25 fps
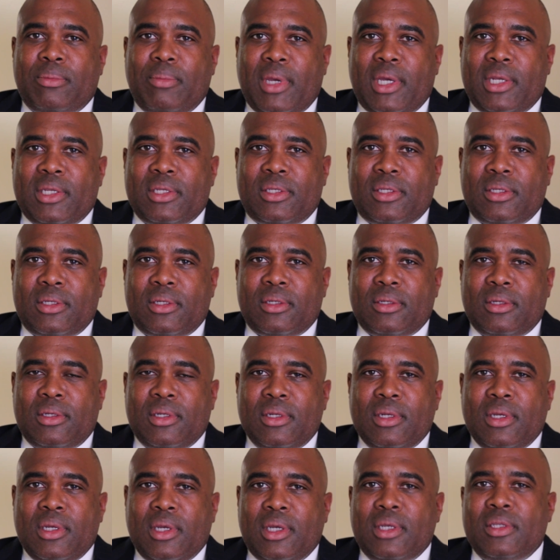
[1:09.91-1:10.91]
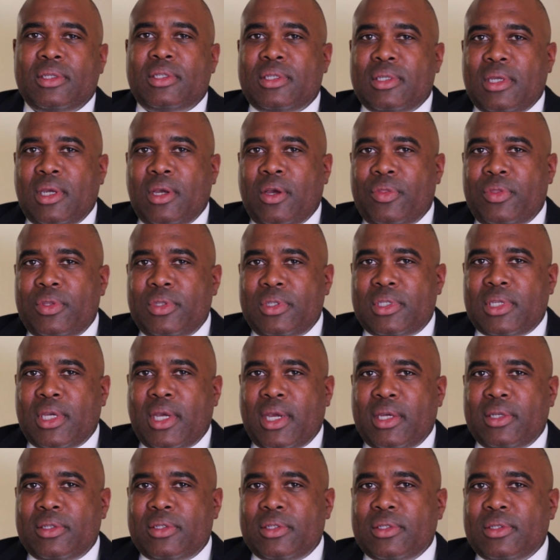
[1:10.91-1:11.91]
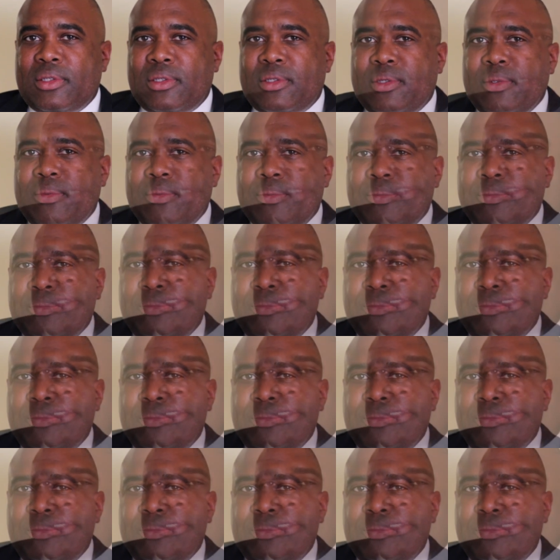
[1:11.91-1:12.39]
of Medicine and Health and Sciences.